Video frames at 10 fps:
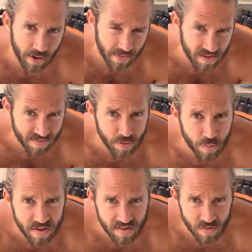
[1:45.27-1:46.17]
and there's a few
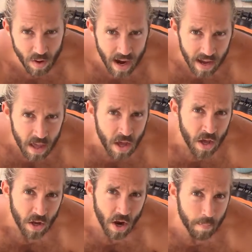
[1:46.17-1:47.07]
reasons why.
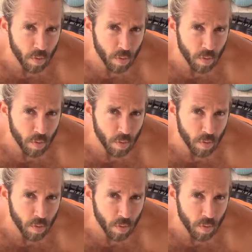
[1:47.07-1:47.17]
Number